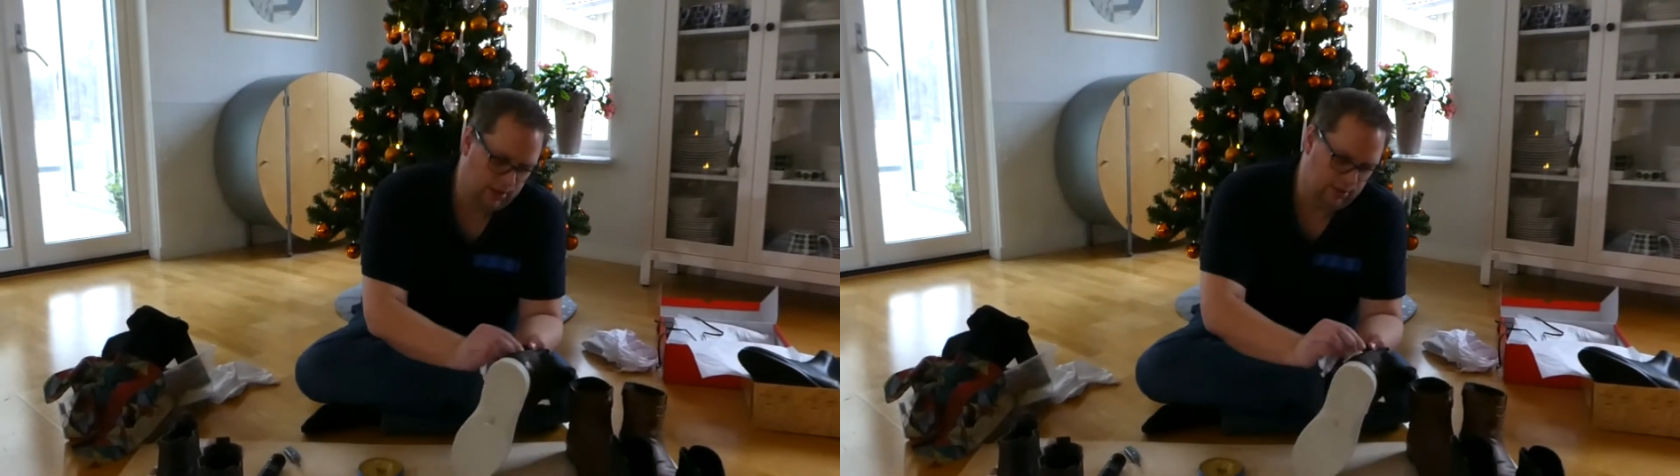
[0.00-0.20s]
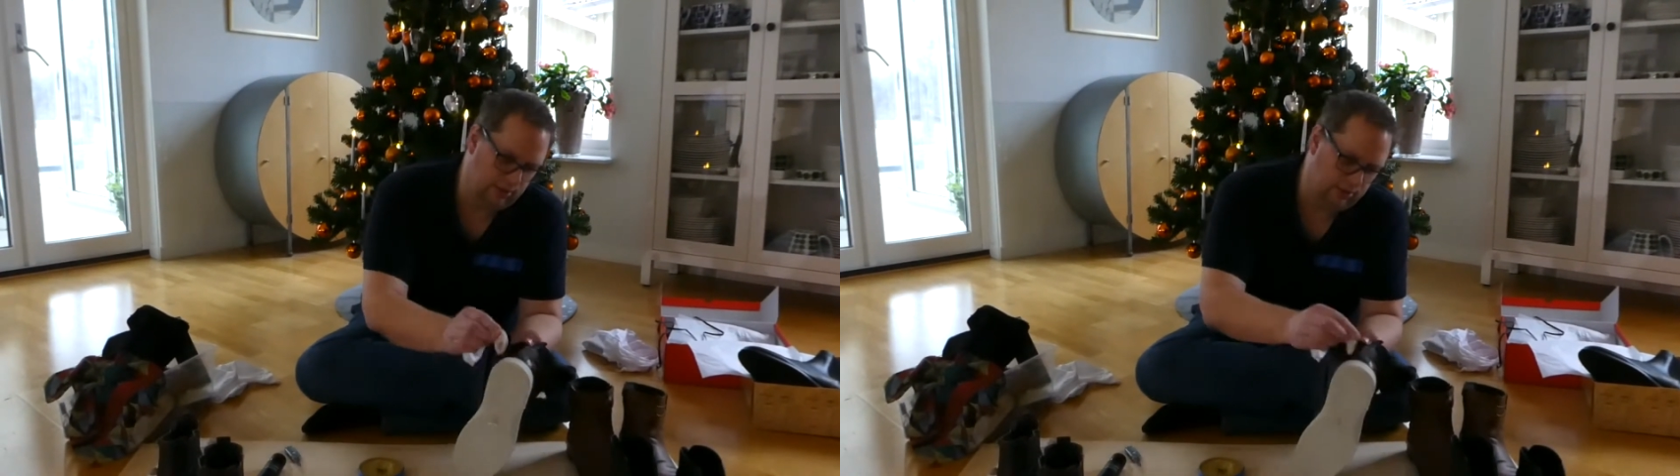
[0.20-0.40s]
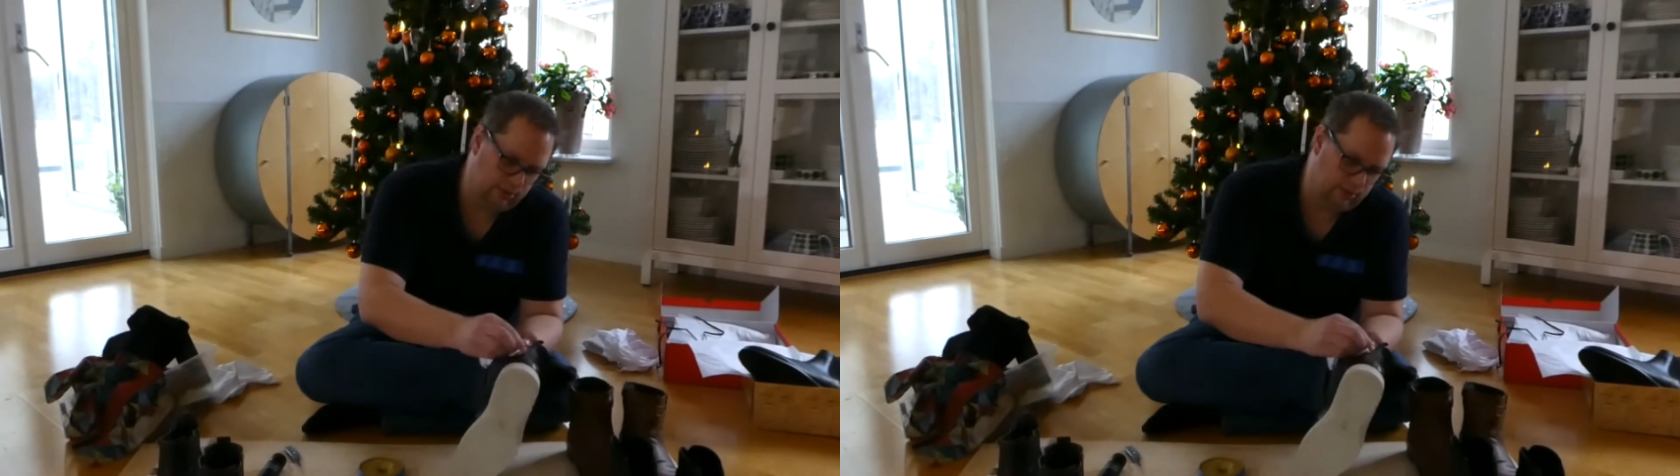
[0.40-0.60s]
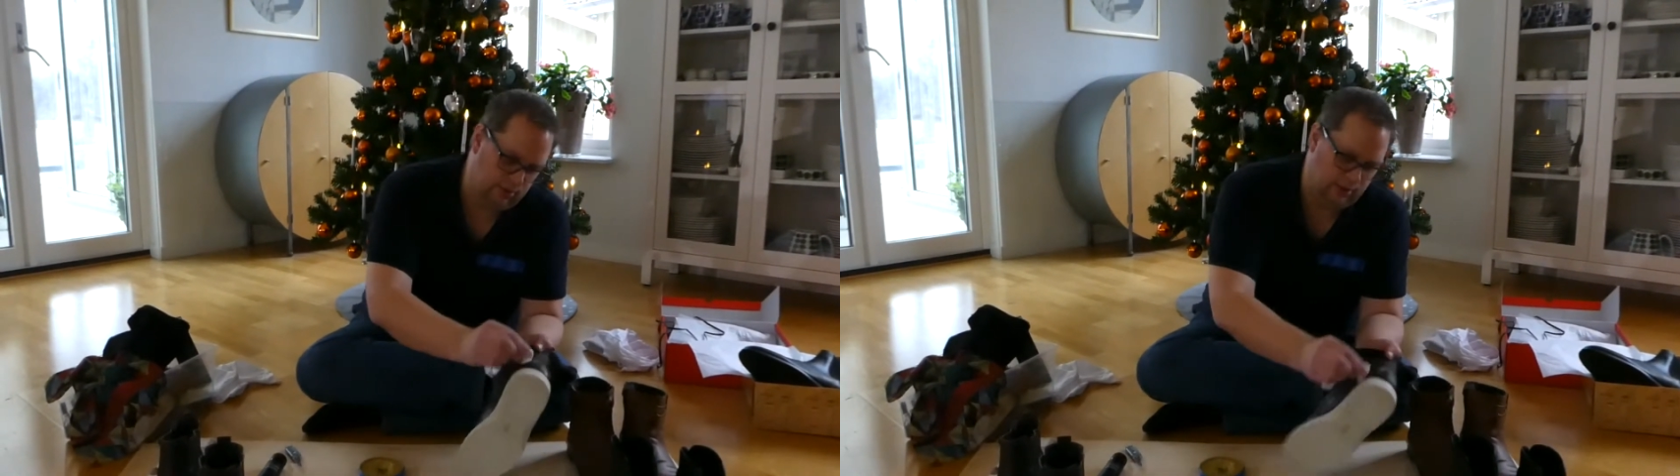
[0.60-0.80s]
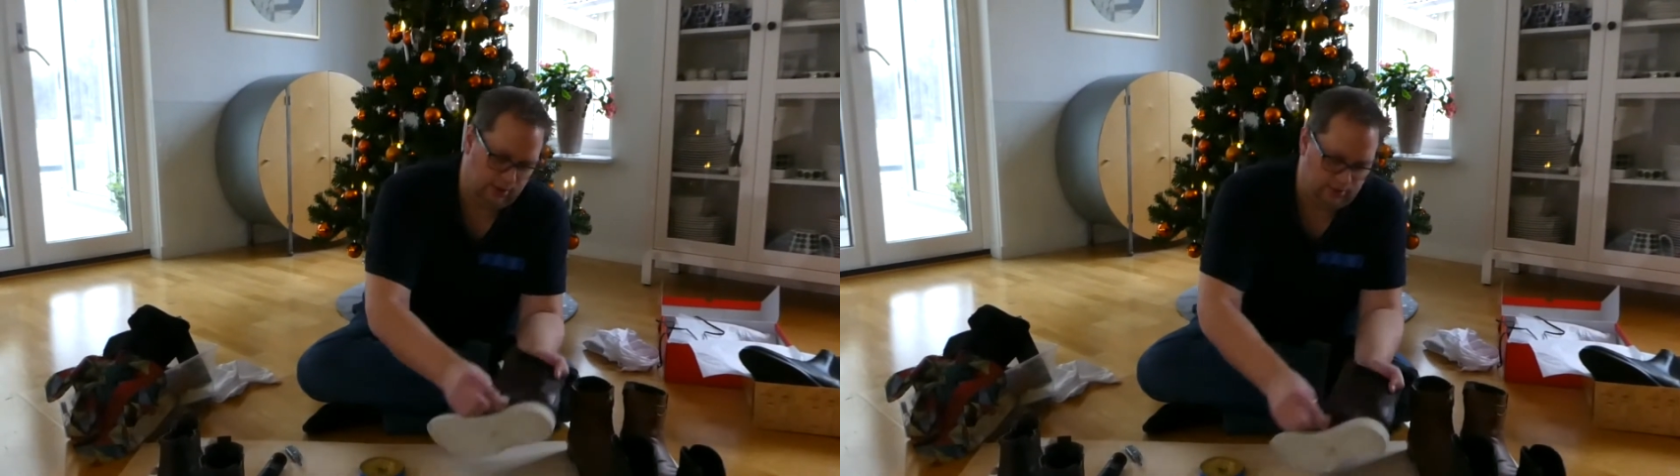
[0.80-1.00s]
don't
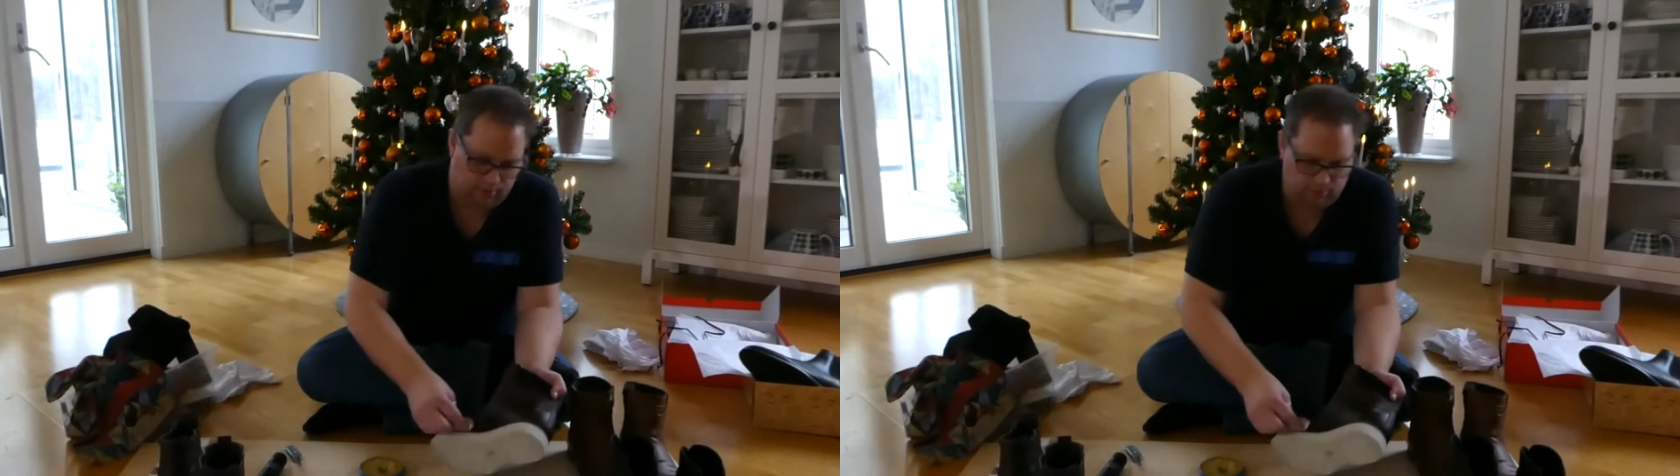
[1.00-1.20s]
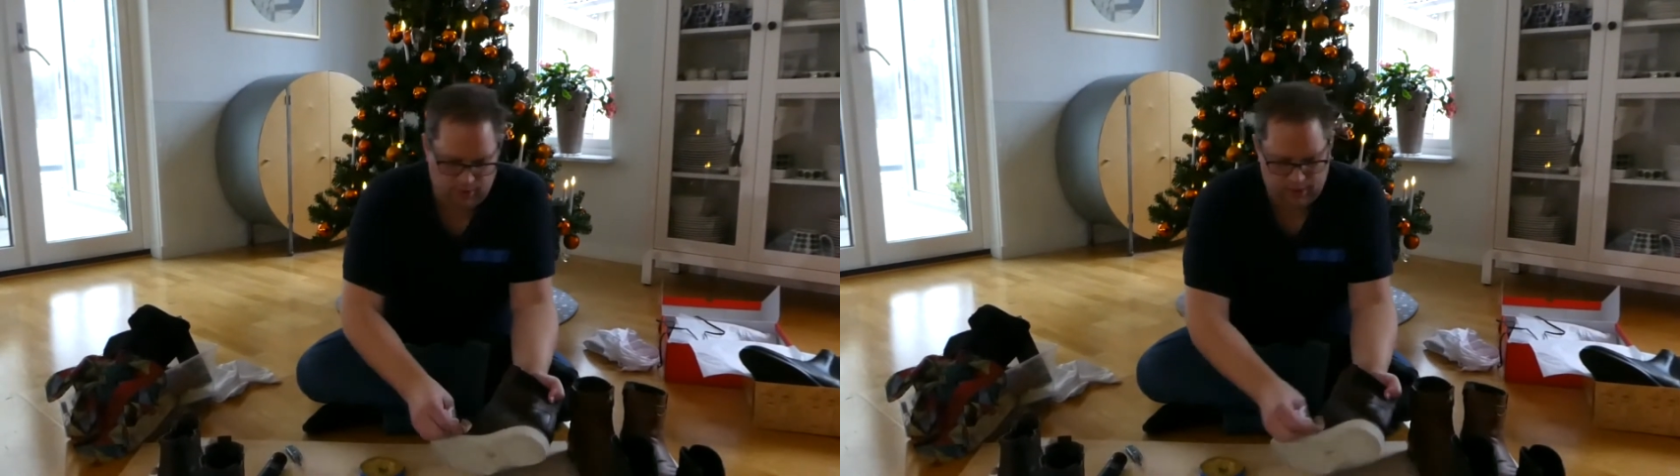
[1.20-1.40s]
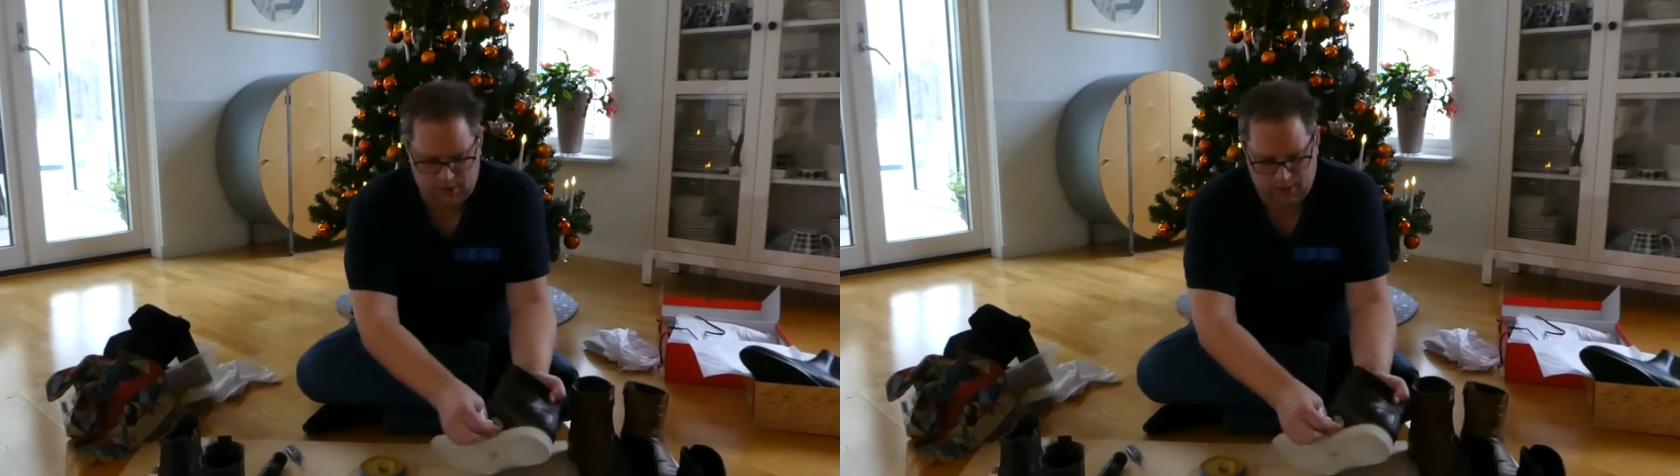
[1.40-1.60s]
get wet